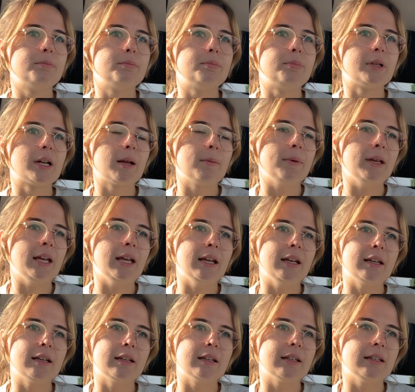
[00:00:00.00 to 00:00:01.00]
But I
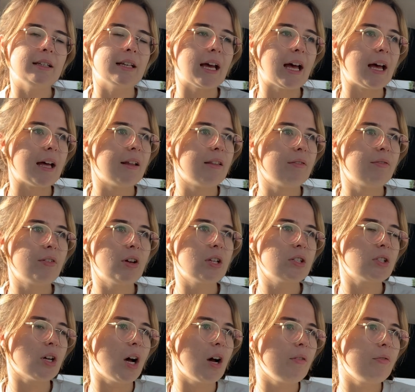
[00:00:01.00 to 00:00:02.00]
mean, yeah,
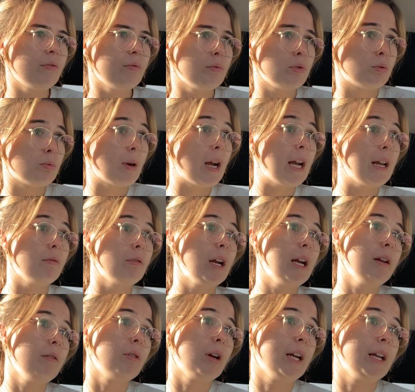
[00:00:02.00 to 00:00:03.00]
first half was really,
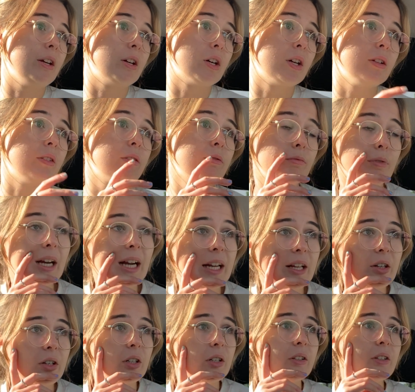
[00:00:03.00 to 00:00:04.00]
really, really good. Really
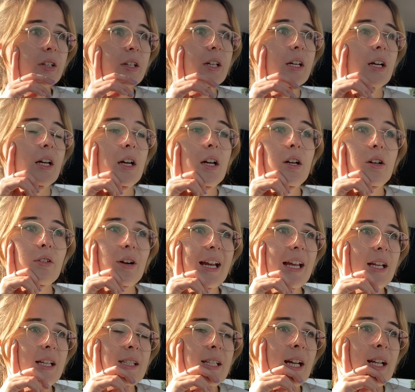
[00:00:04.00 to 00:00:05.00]
good.
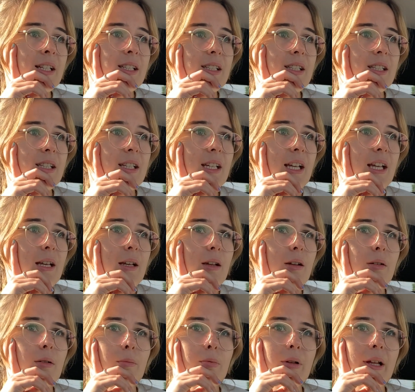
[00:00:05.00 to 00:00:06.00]
Great
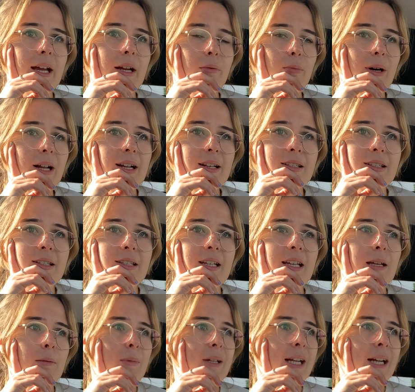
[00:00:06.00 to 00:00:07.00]
intensity. Played well as a
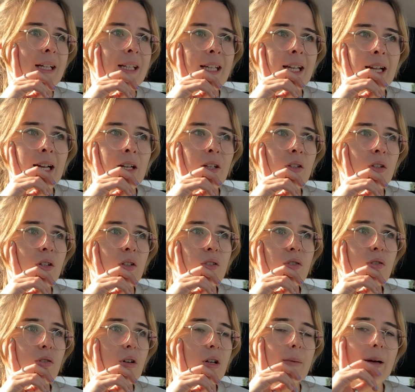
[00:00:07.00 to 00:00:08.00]
team. Leanne Kinnan could have
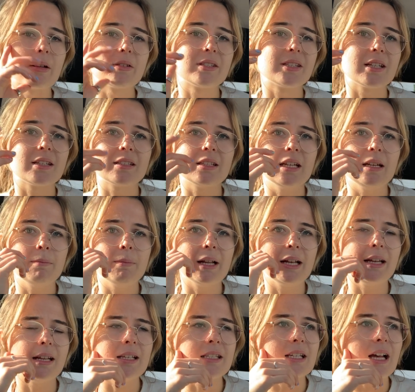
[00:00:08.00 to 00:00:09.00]
scored about 16
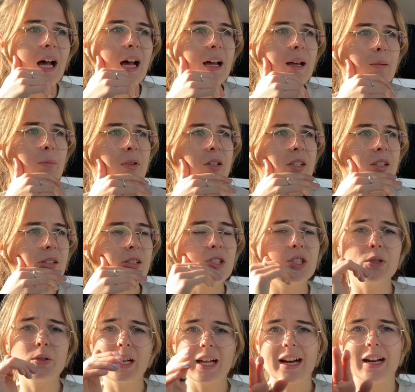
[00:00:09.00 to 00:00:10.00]
million times.
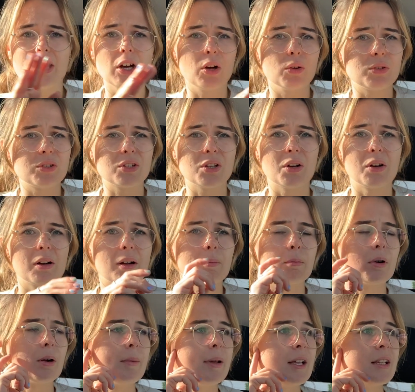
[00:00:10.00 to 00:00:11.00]
She'll get a goal soon, I
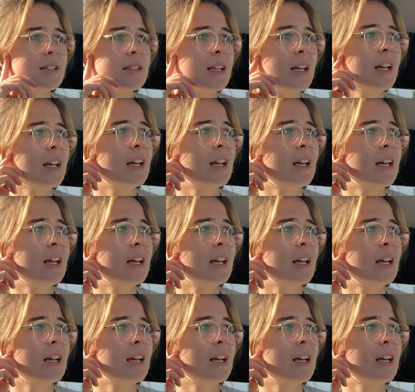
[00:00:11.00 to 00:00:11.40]
promise.